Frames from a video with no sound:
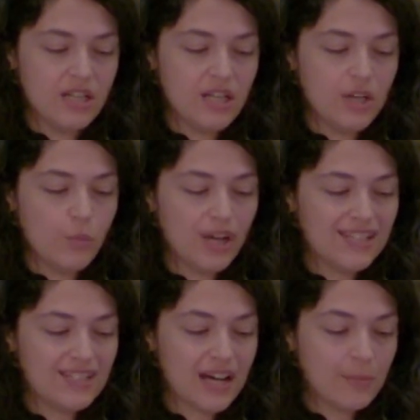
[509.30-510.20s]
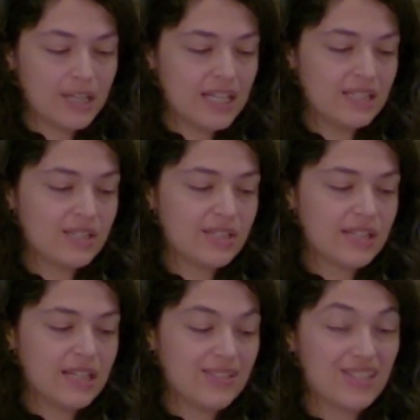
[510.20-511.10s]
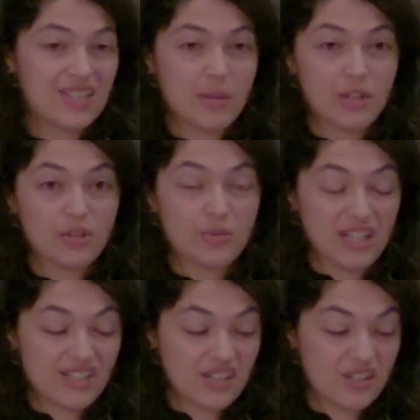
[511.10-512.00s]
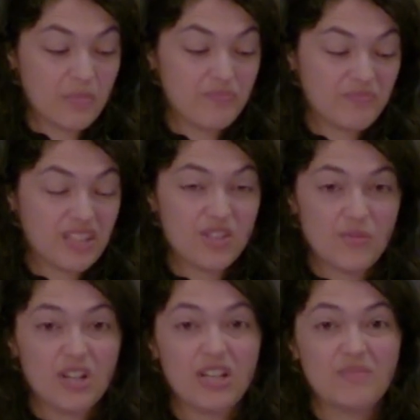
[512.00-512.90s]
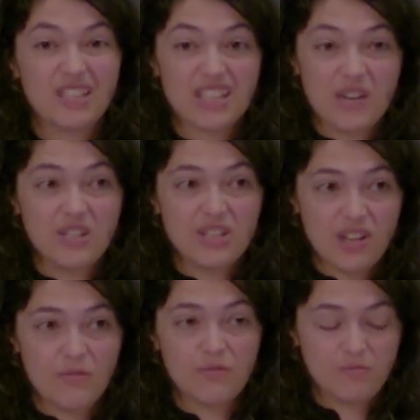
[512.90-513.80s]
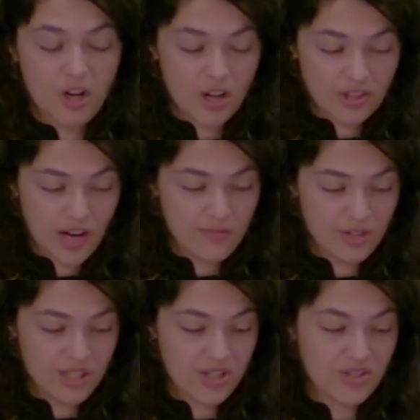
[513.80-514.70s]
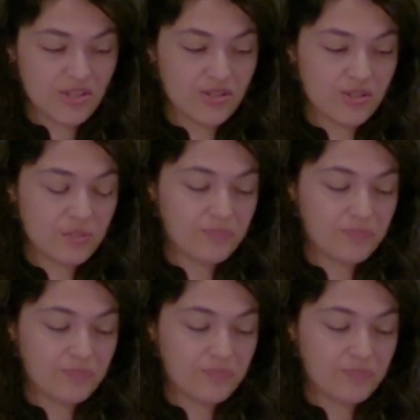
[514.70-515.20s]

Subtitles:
in white dominance and systemic racism. It's heavy stuff, hard conversations.